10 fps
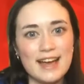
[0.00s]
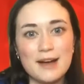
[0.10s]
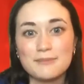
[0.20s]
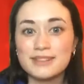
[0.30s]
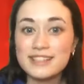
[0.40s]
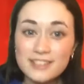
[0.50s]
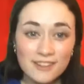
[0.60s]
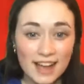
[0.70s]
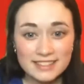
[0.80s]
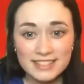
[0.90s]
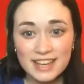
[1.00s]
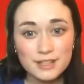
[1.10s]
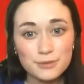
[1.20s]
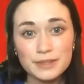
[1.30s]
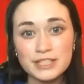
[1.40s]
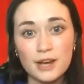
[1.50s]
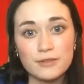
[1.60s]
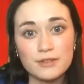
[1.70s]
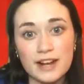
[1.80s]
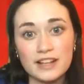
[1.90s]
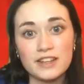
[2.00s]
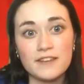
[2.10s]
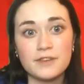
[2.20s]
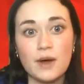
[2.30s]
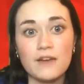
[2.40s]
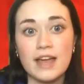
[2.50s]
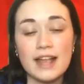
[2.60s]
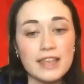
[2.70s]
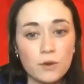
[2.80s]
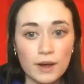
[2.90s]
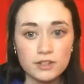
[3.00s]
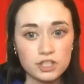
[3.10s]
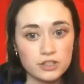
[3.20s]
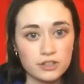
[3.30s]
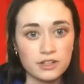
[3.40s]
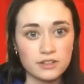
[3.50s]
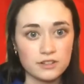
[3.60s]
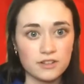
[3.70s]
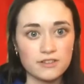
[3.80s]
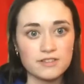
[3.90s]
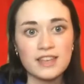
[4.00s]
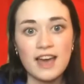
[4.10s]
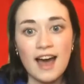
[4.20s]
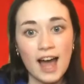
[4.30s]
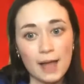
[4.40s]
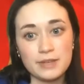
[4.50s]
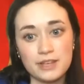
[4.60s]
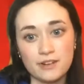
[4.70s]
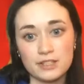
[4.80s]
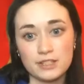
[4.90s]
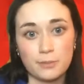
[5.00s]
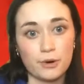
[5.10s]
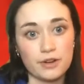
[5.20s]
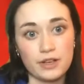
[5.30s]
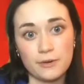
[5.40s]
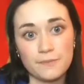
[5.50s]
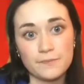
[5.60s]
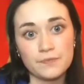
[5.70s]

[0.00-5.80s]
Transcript: Please don't hesitate to reach out directly if you have any questions or concerns. I'm here to support you.